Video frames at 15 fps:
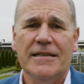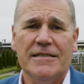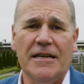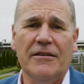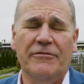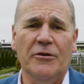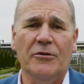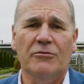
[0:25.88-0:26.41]

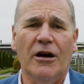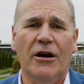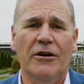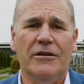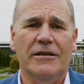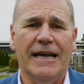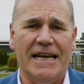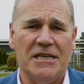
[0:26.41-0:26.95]
Seafield
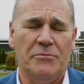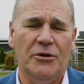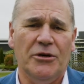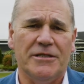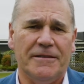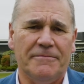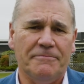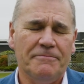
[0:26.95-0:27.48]
Road,
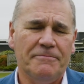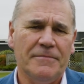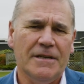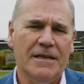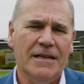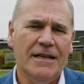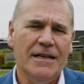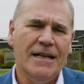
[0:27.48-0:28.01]
Ashburton.
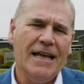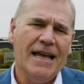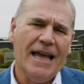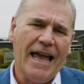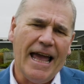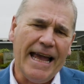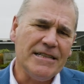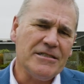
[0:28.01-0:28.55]

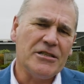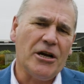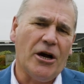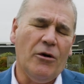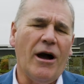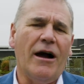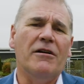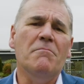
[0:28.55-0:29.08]

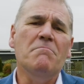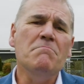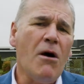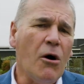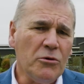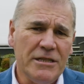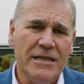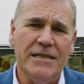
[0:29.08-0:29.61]
ANZCO are a
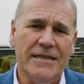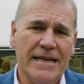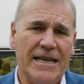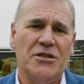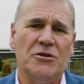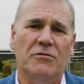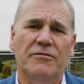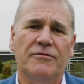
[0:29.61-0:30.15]

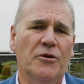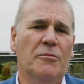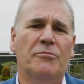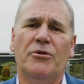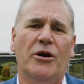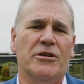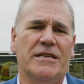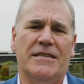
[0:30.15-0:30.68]
multinational food
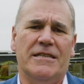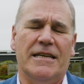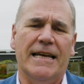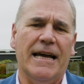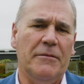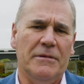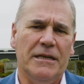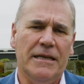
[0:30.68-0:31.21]
processing
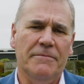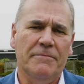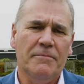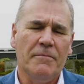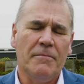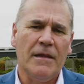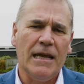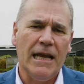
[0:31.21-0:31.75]
company
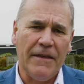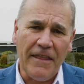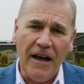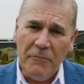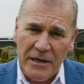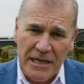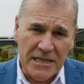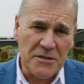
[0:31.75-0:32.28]
and
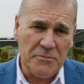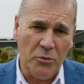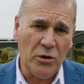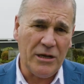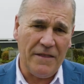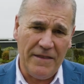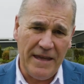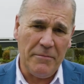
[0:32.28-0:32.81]
they've been
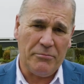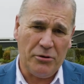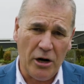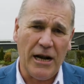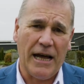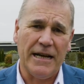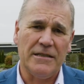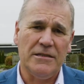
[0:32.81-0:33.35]
exporting their
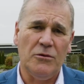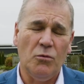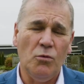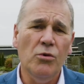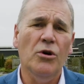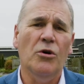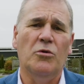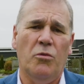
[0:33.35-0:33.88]
product
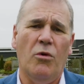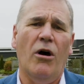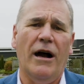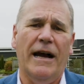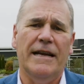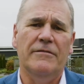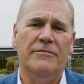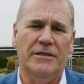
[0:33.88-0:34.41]

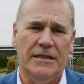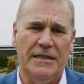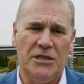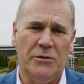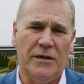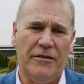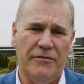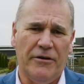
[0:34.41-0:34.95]
worldwide for nearly
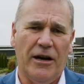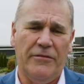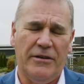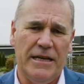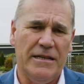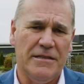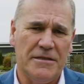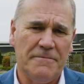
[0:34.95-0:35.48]
25
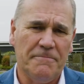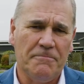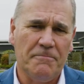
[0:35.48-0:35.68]
years.